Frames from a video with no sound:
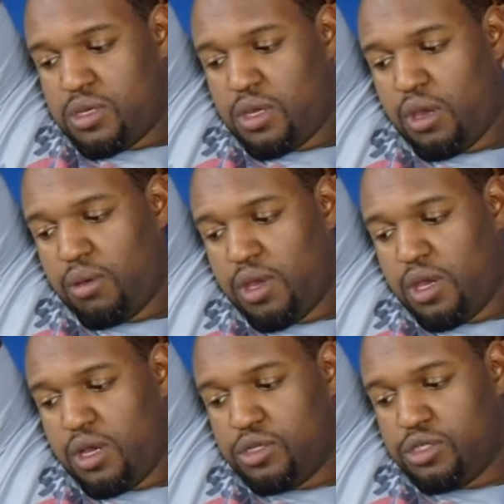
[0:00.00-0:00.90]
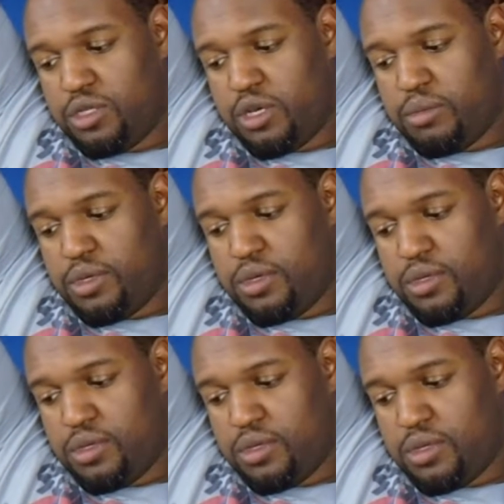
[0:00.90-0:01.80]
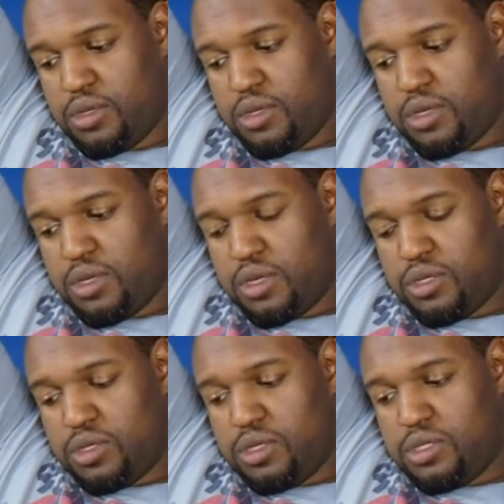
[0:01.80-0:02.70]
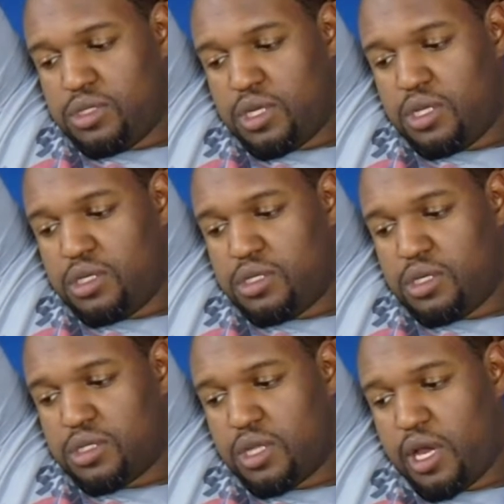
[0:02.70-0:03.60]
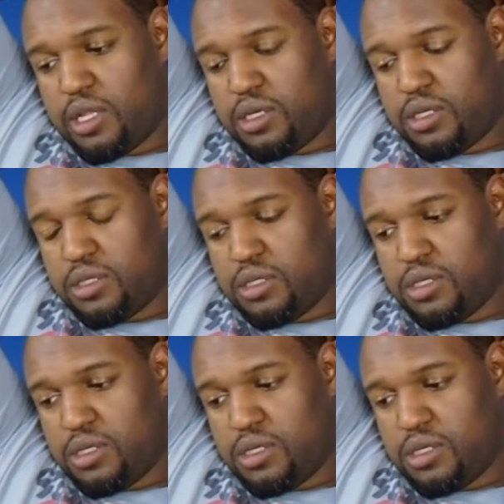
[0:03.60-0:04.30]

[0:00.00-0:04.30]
Yep, 800W. So this is $86.